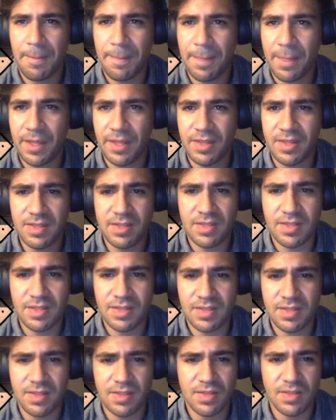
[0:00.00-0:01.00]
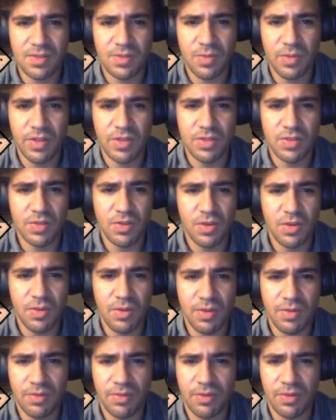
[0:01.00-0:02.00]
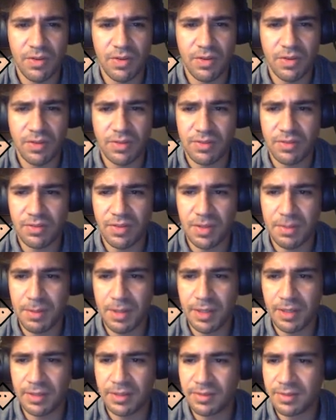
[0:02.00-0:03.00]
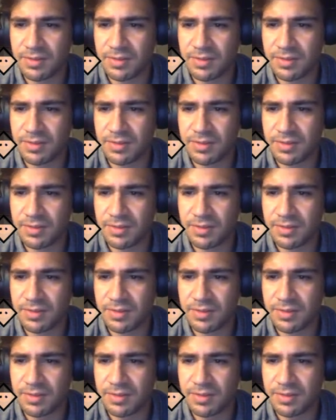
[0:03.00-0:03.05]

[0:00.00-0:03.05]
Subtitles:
Like this is way too GUI for flipping.